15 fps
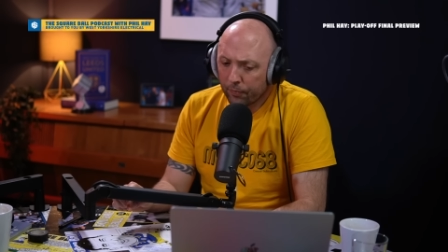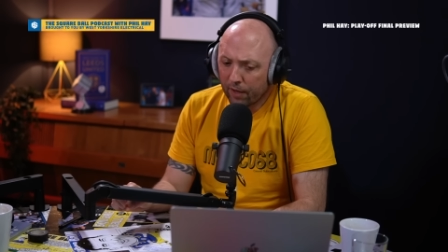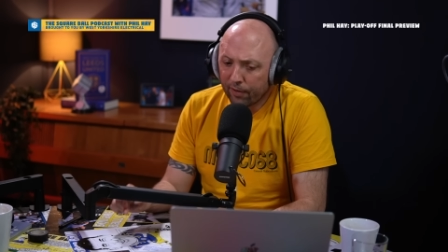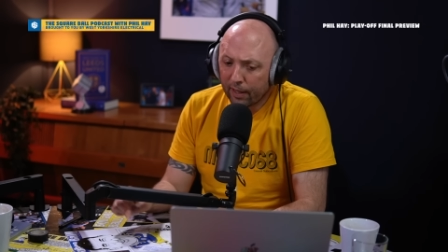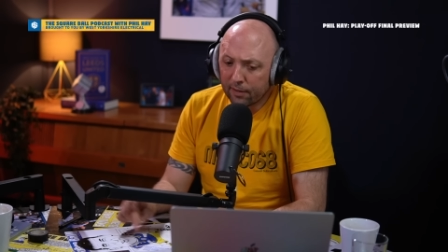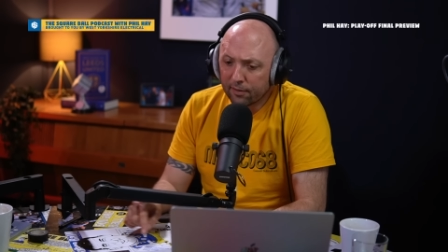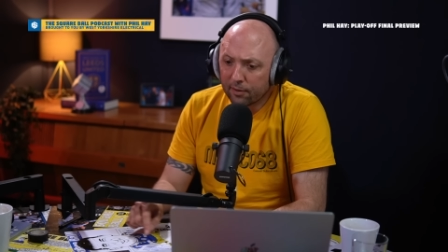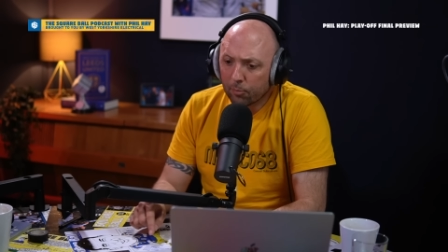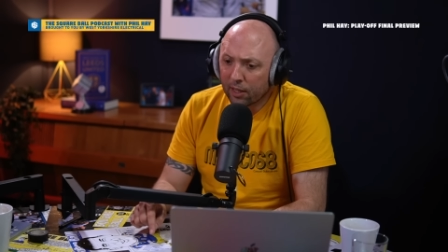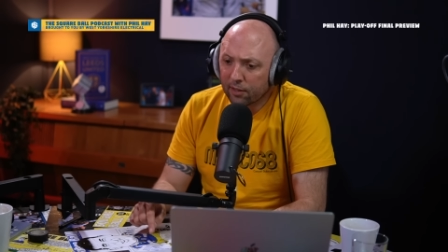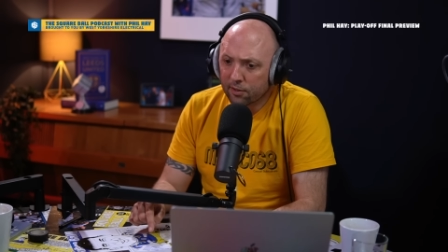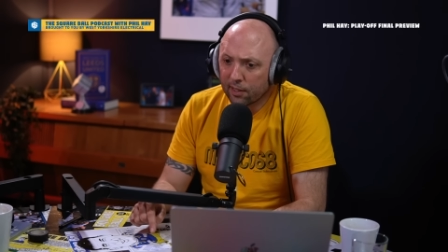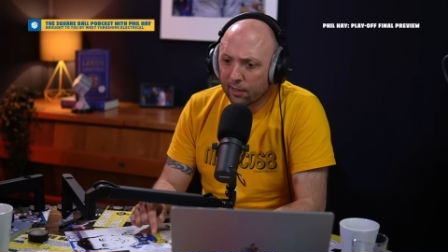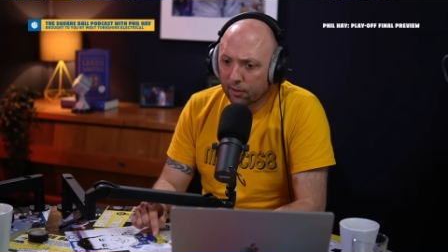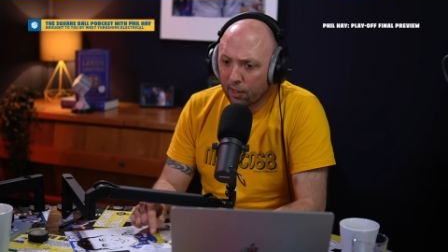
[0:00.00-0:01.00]
If I think back
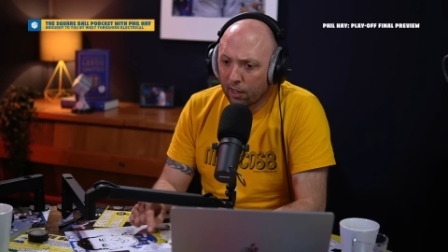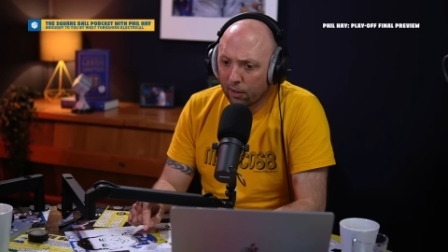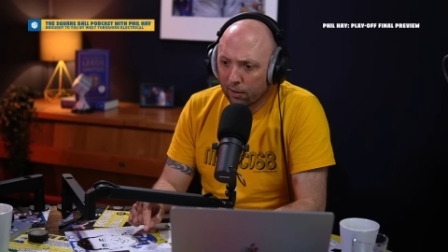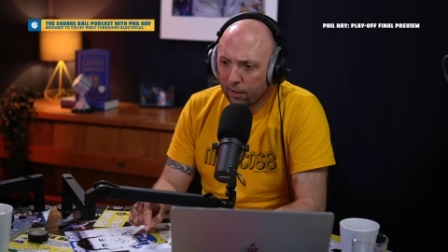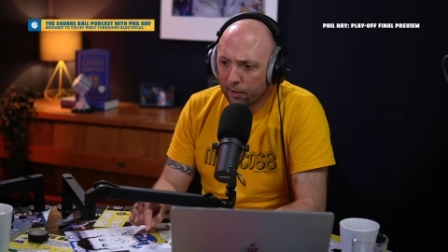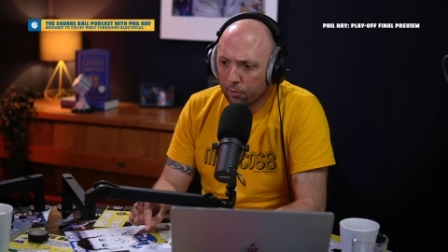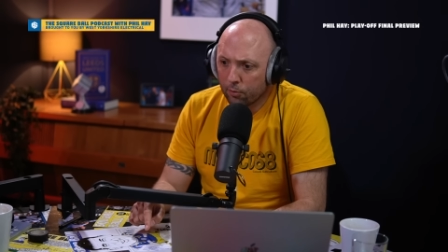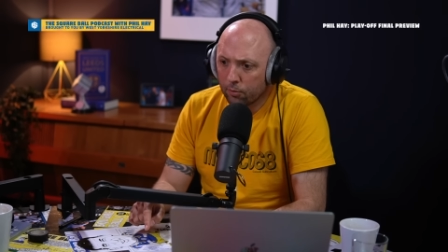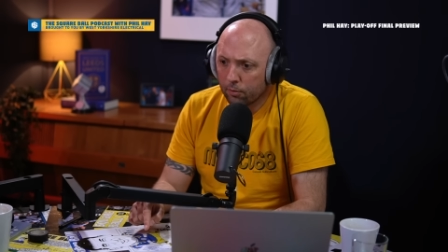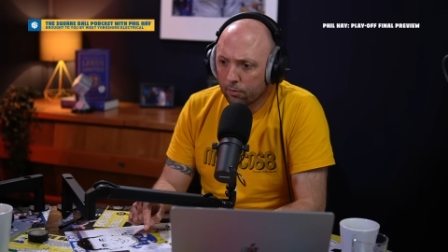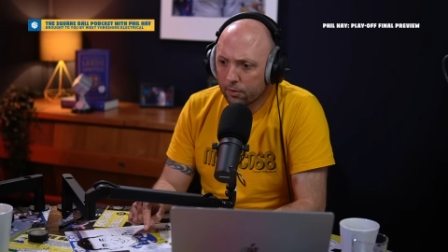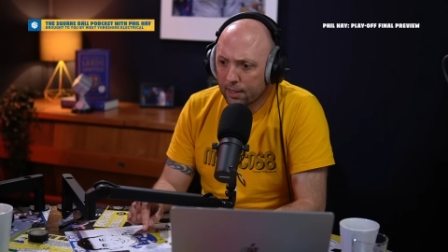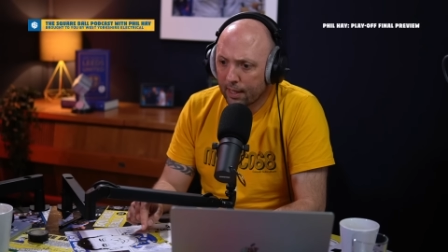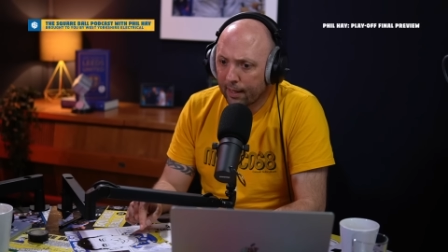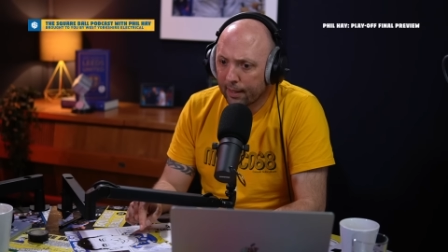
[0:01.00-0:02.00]
to that Carlisle
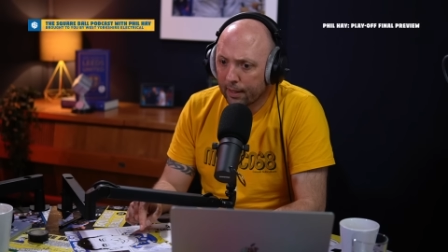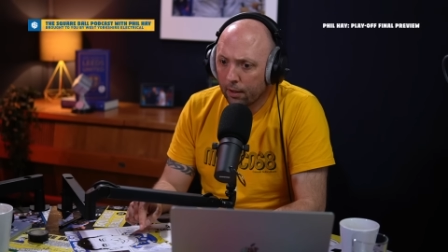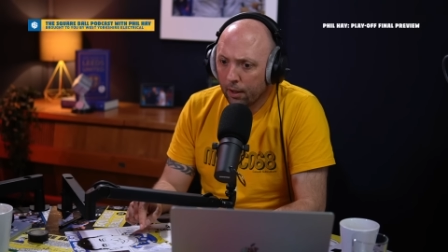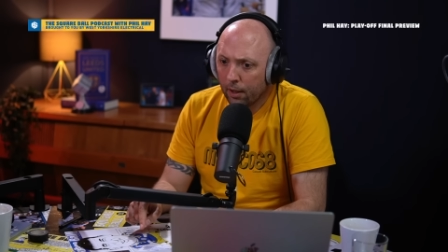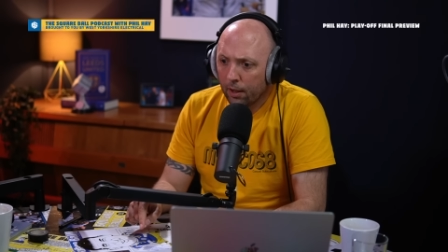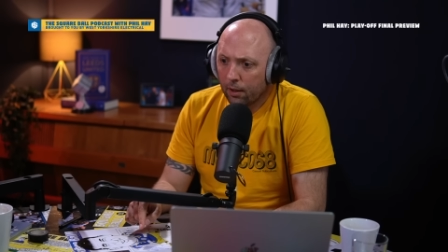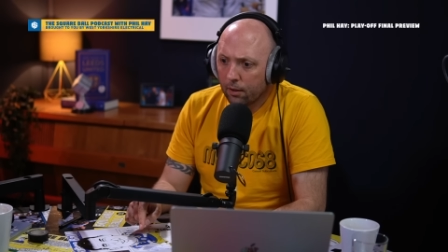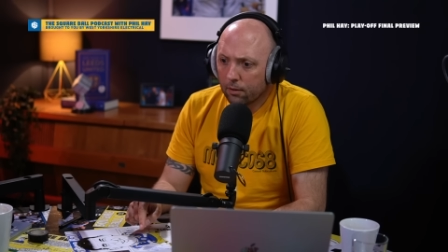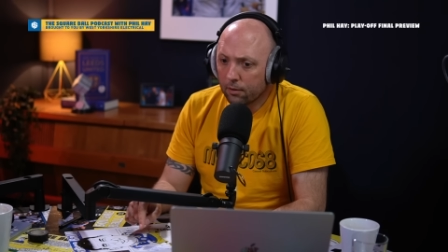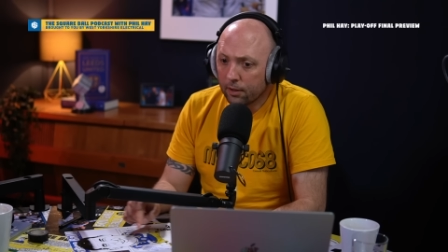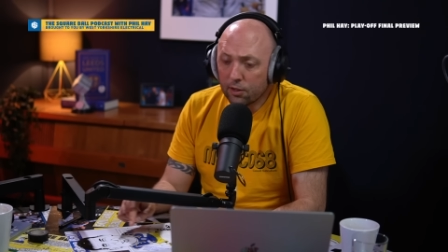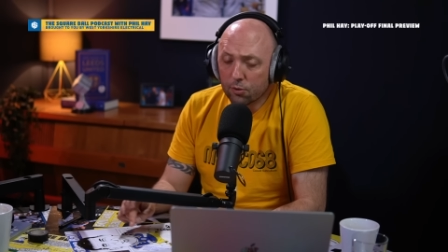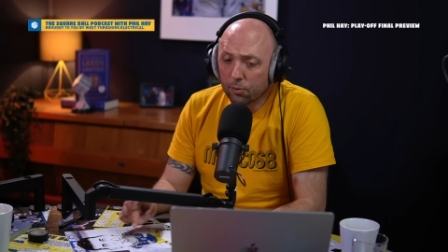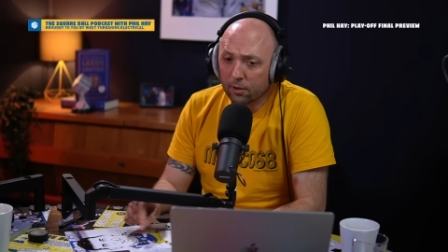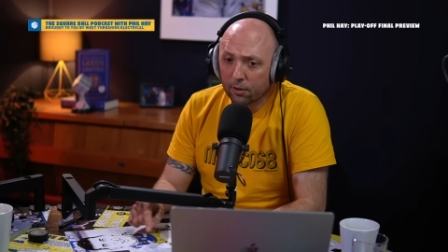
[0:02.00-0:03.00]
tie,
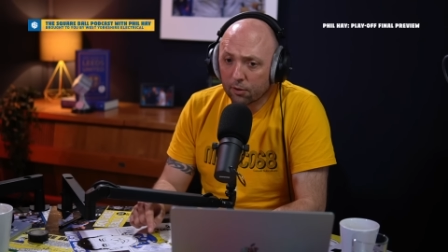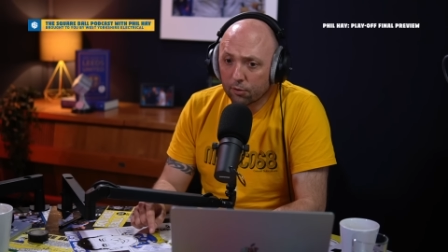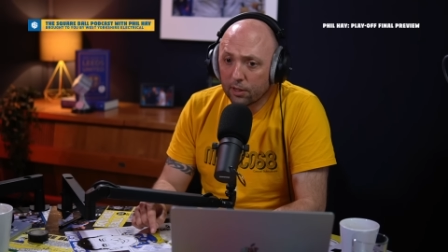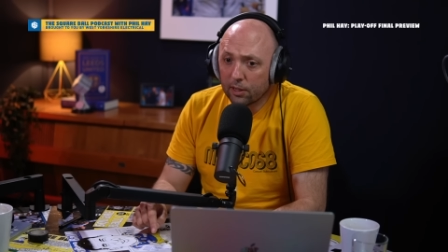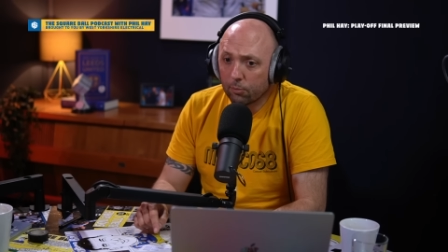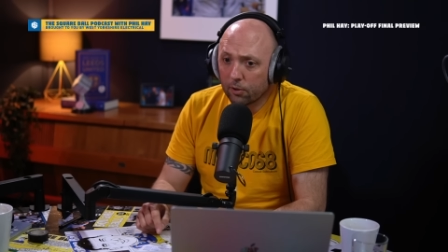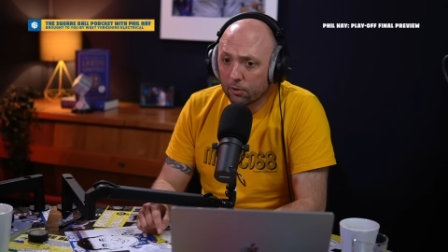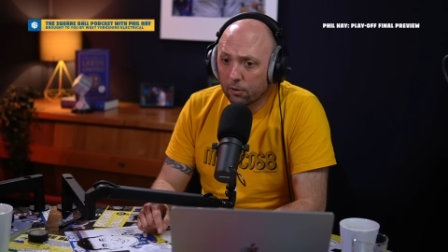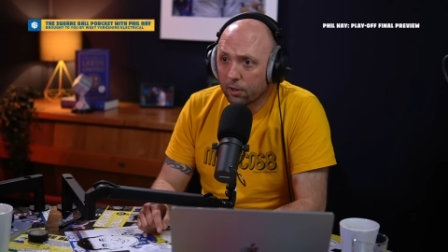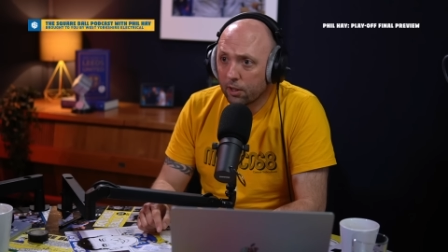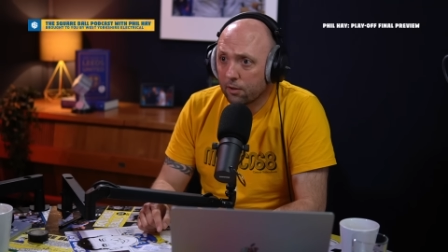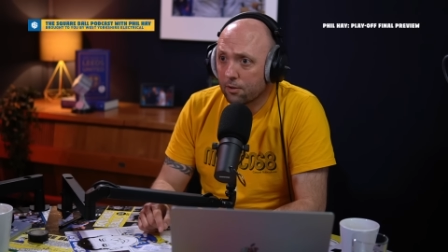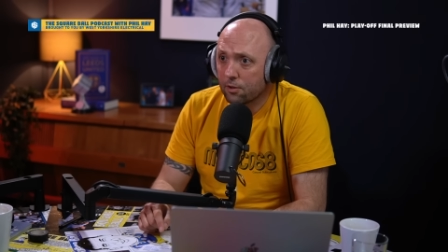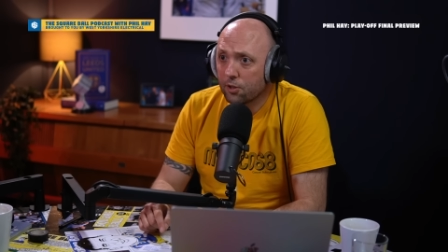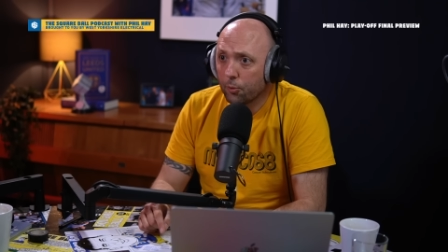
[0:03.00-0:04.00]
Leeds were incredibly
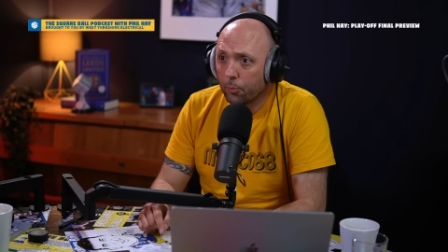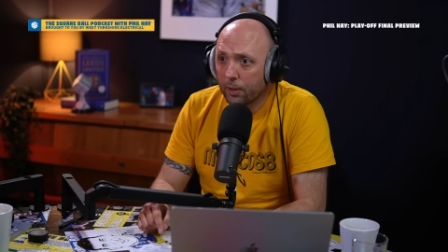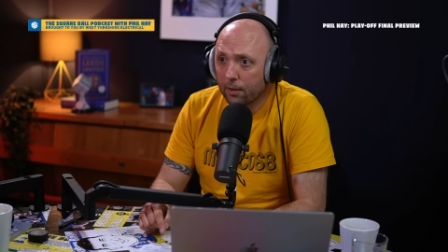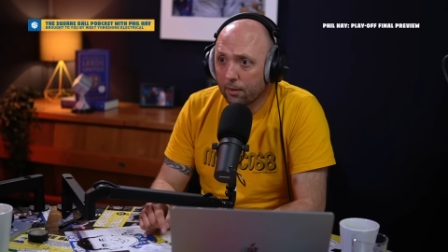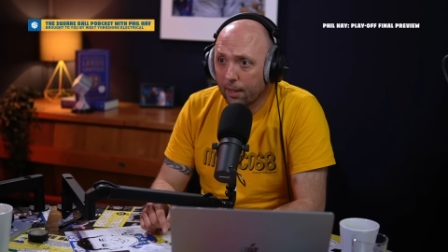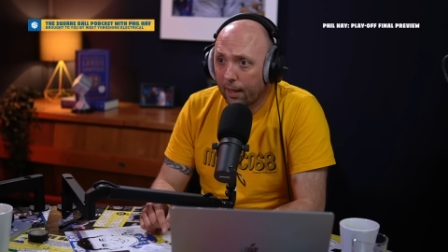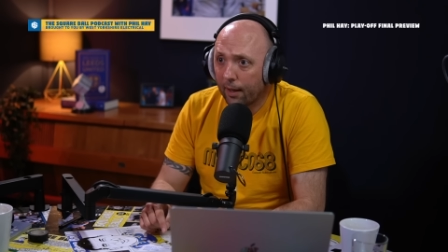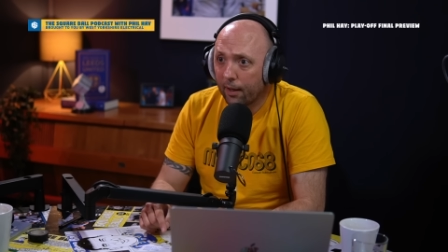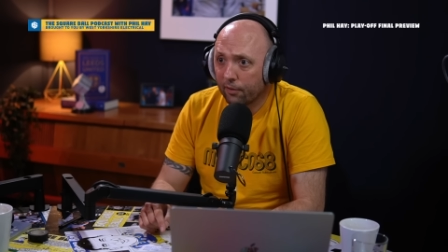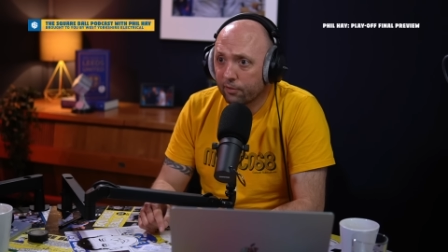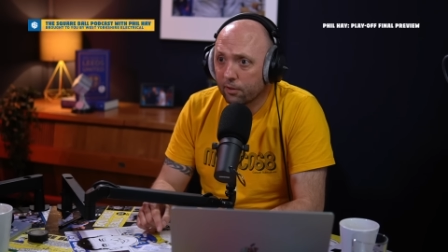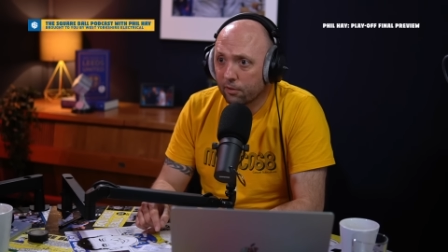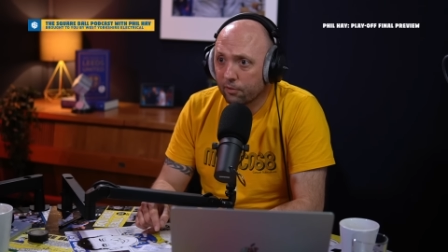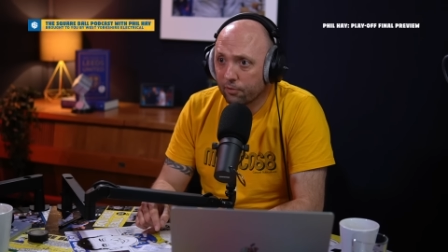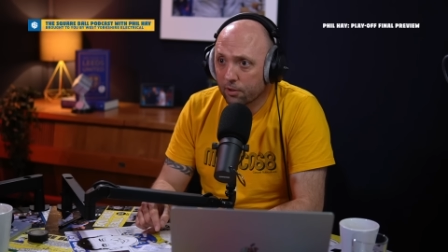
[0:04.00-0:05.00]
lucky to still be in that
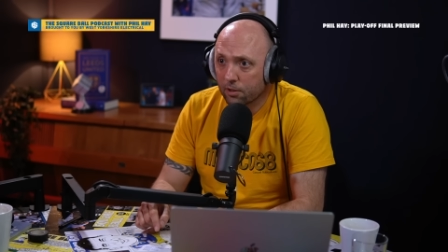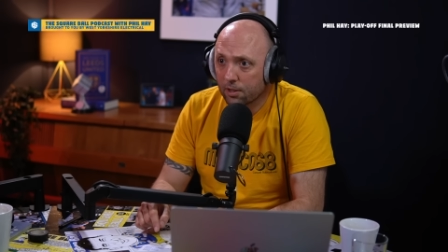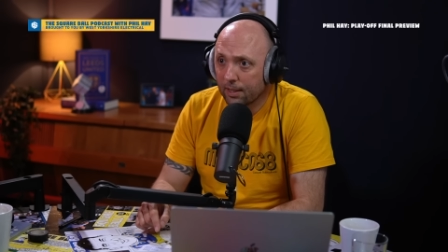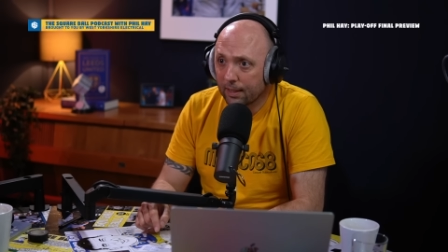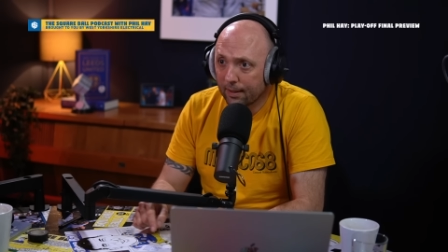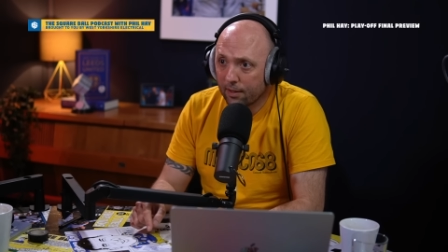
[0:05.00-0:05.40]
after the first leg.